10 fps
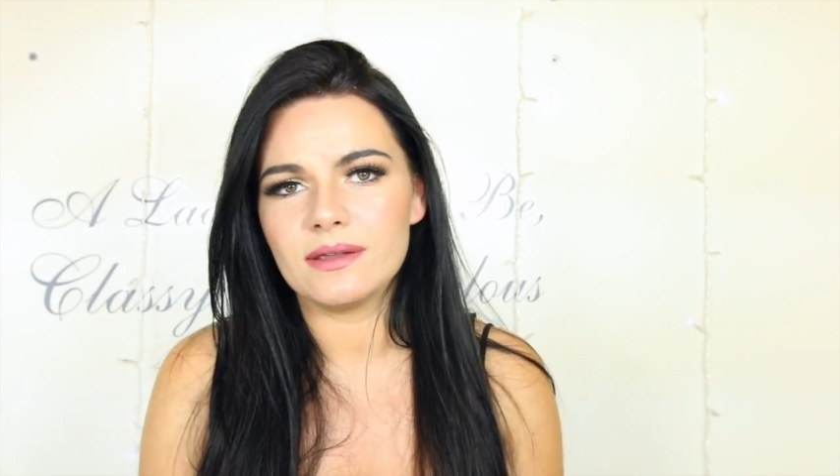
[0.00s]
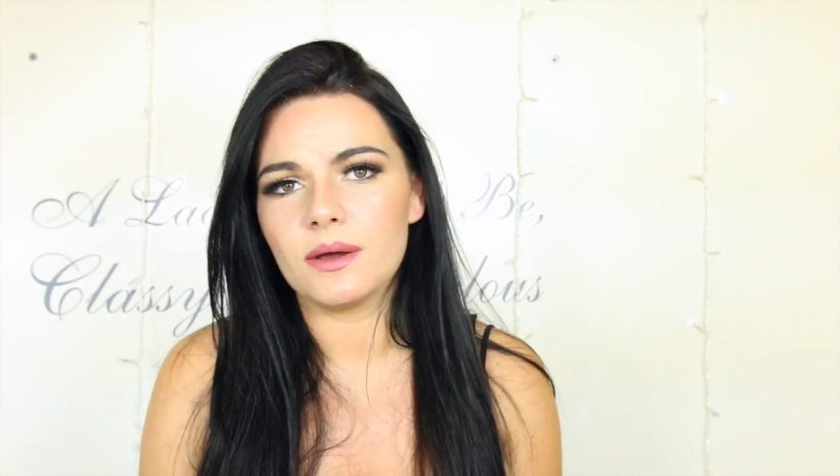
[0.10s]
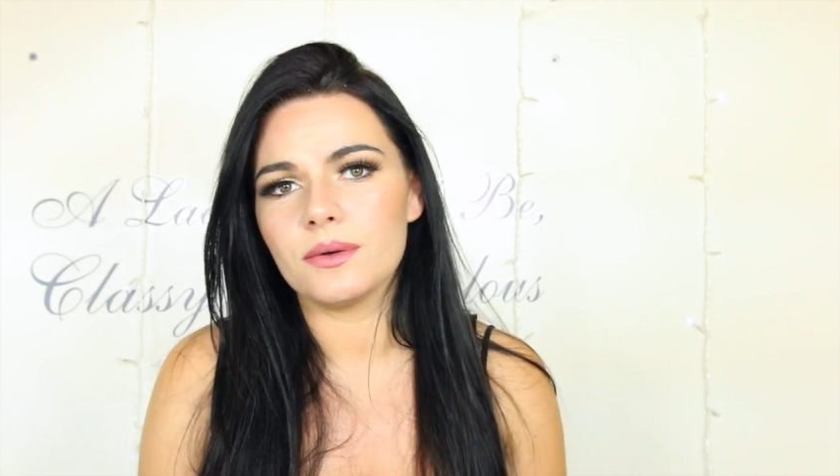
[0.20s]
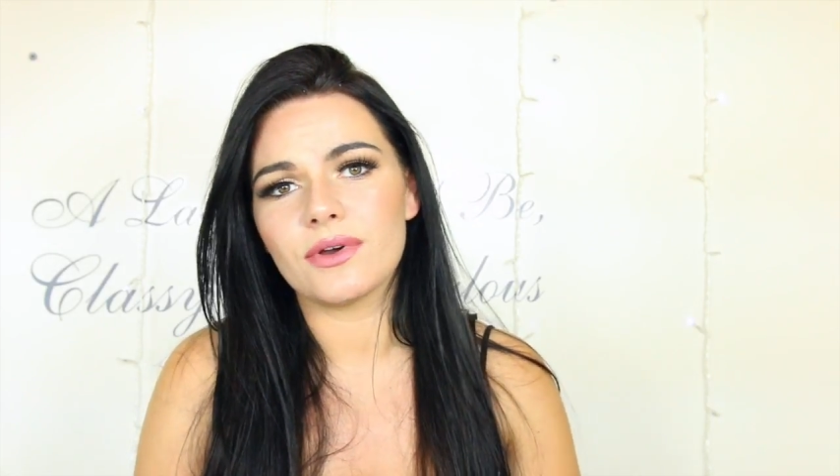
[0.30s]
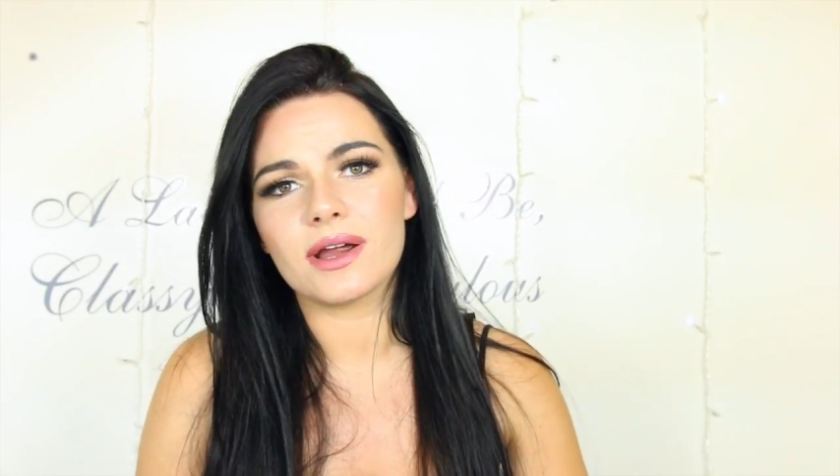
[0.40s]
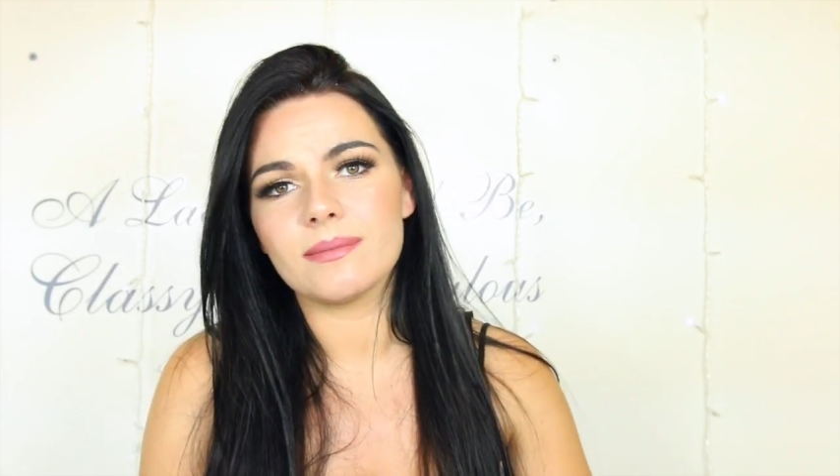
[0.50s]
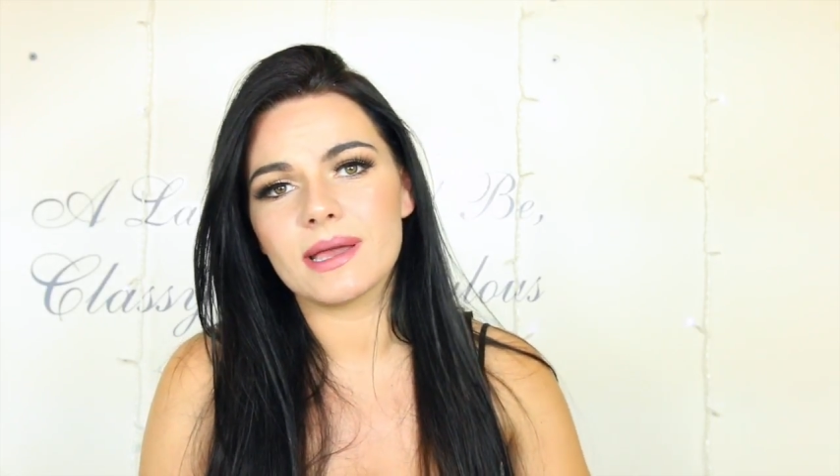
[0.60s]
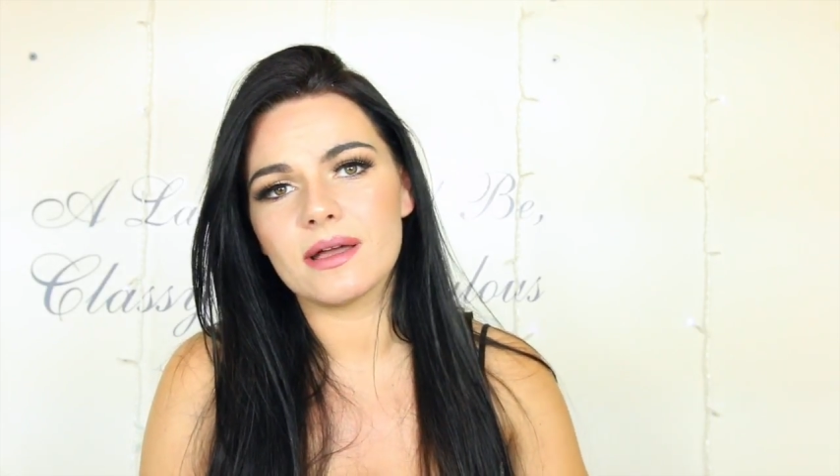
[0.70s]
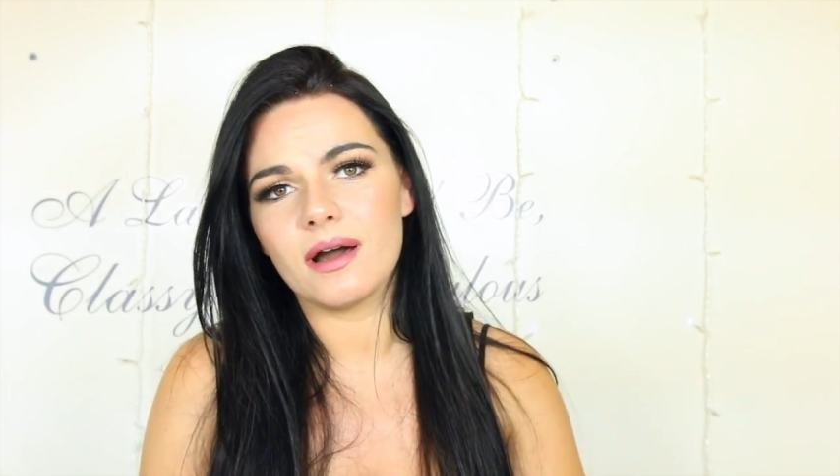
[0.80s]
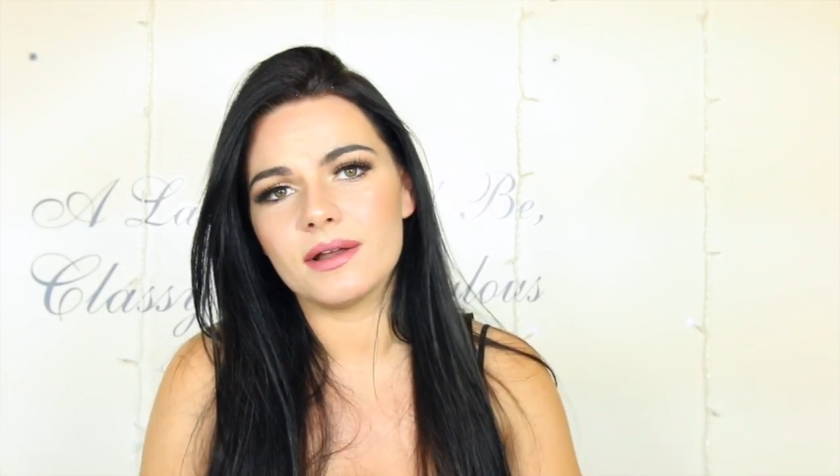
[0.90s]
then I would
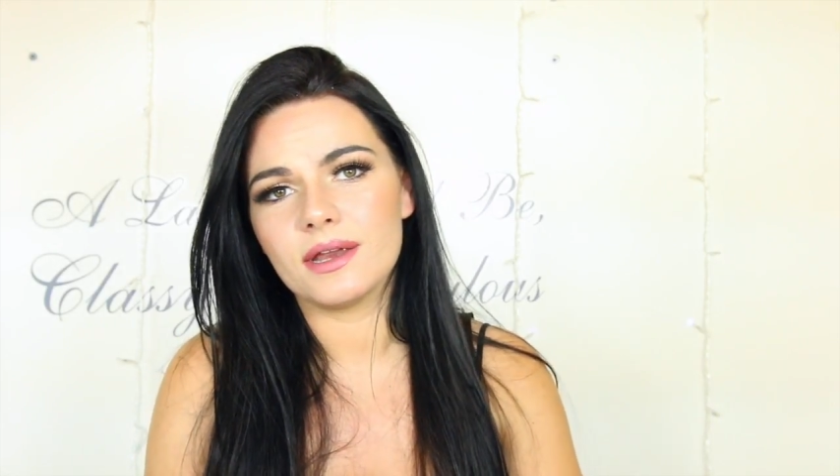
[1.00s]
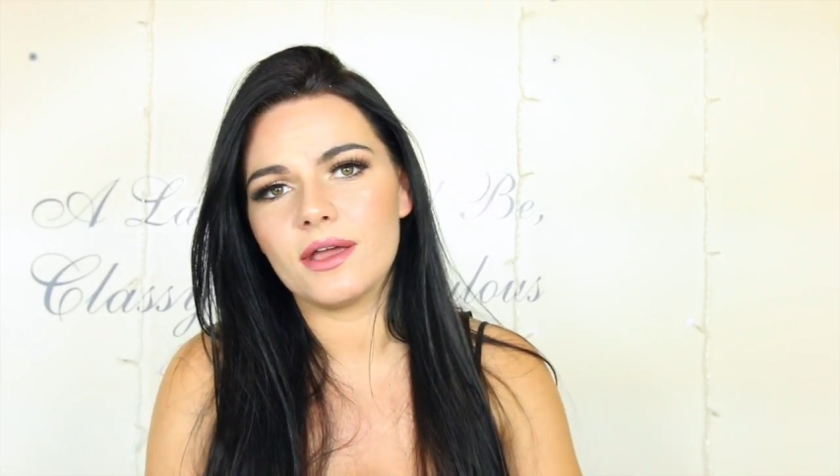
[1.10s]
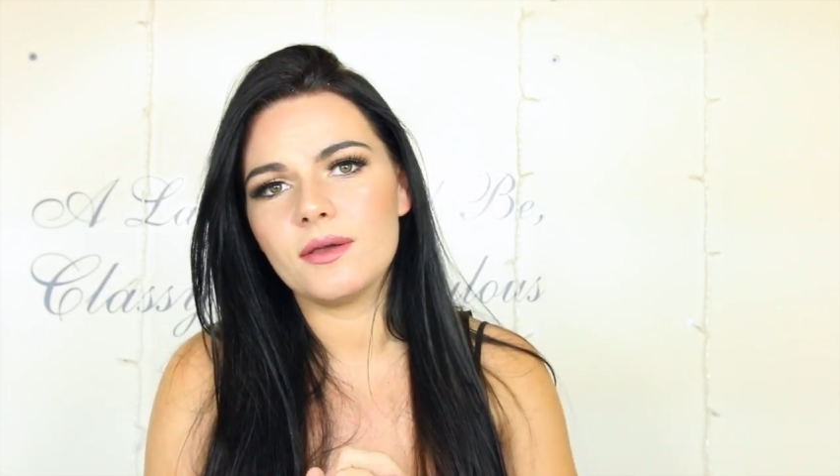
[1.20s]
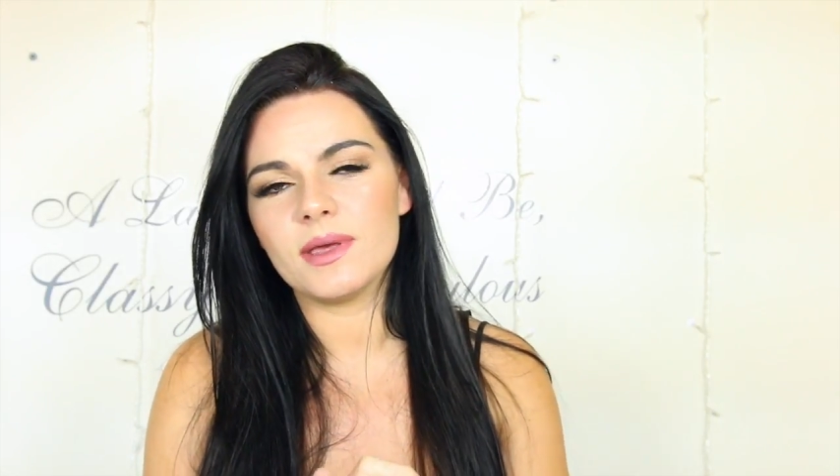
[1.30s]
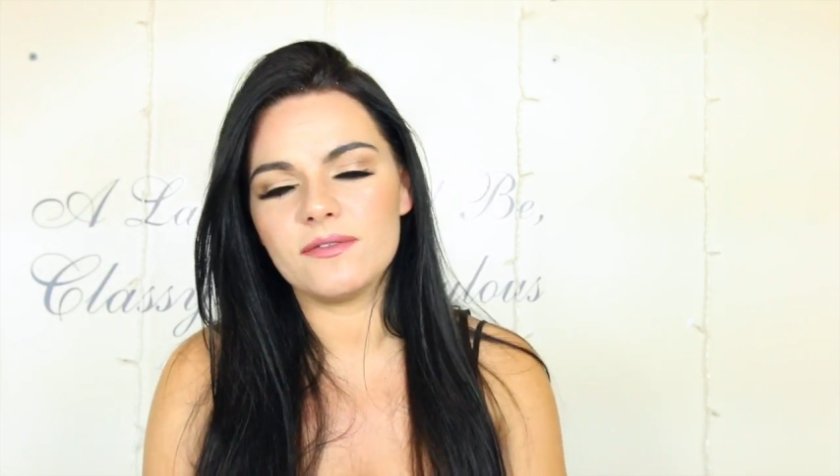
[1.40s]
recommend cardio.